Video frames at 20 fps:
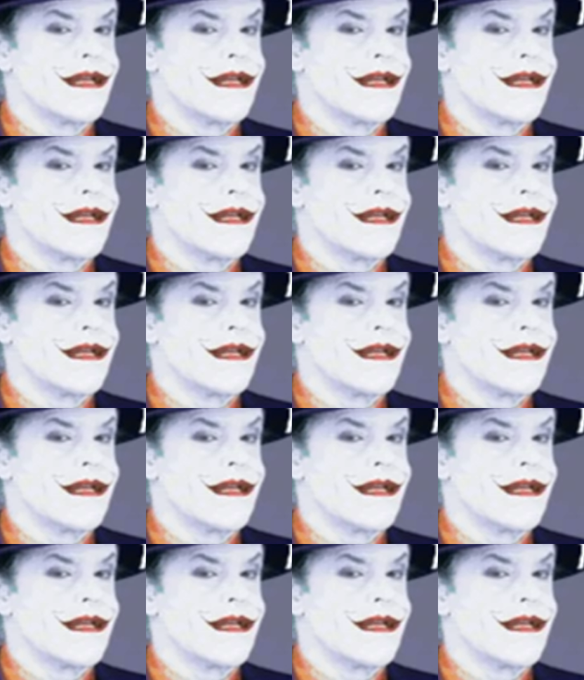
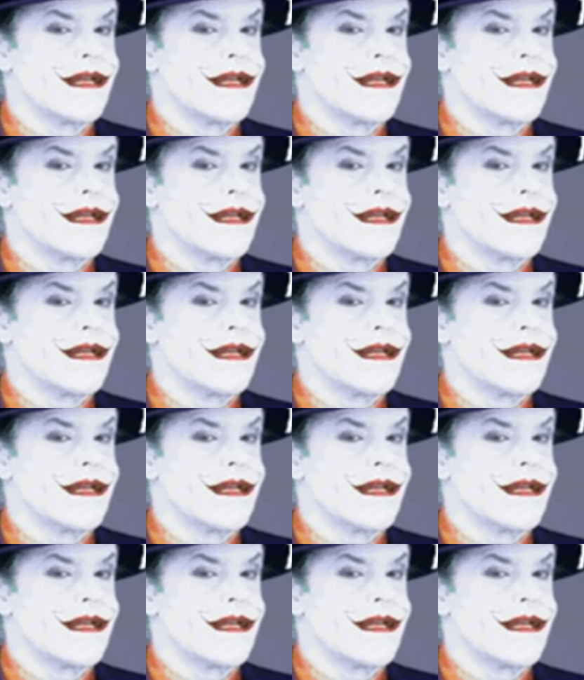
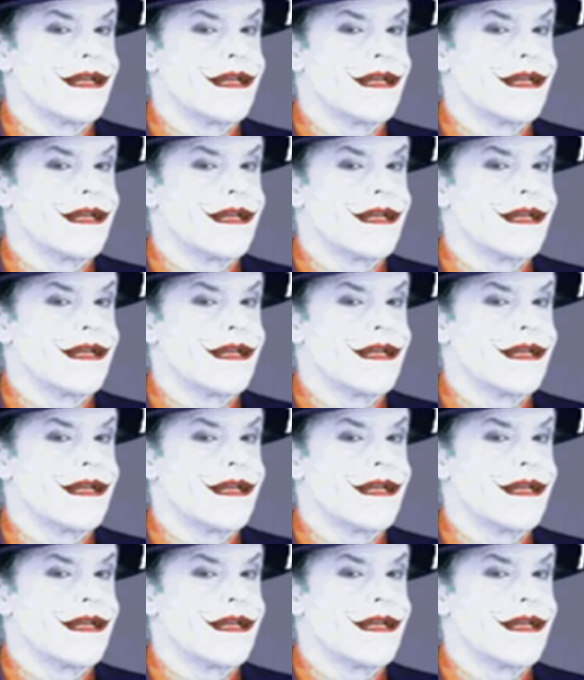
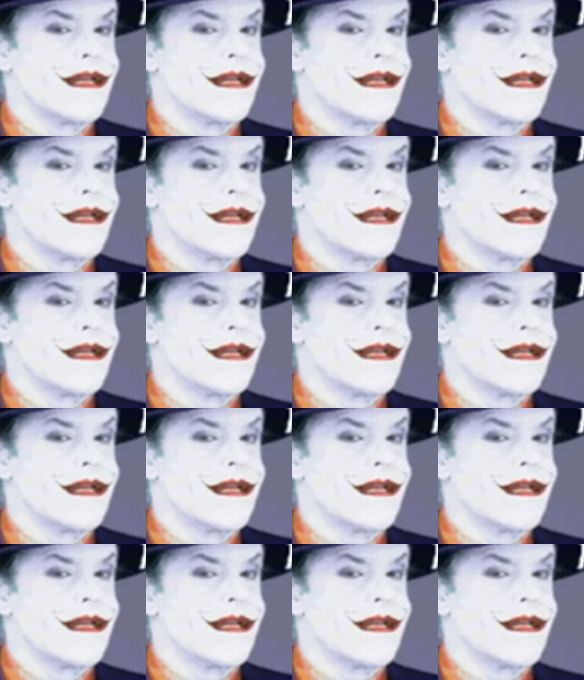
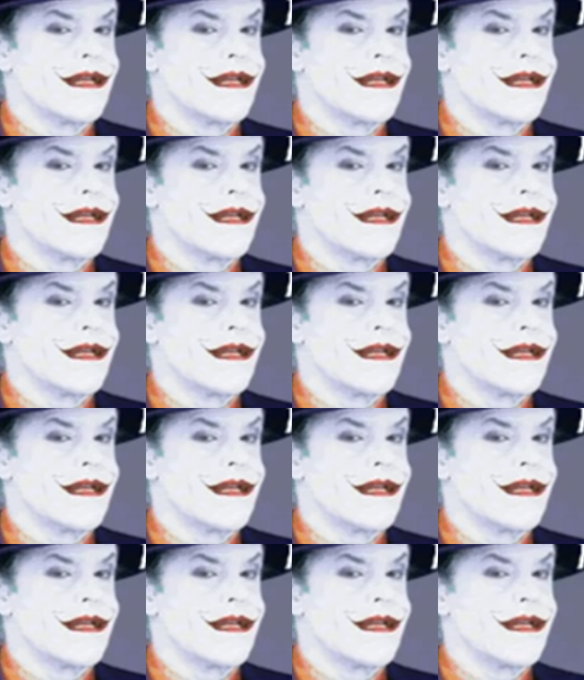
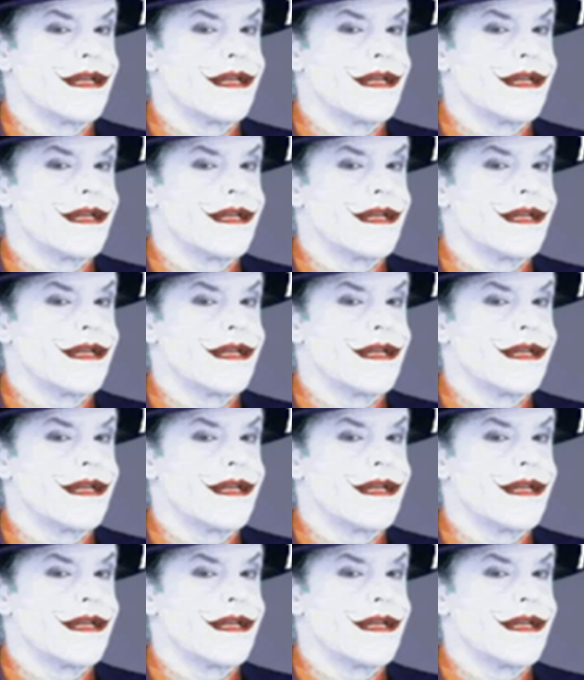(no lip movement)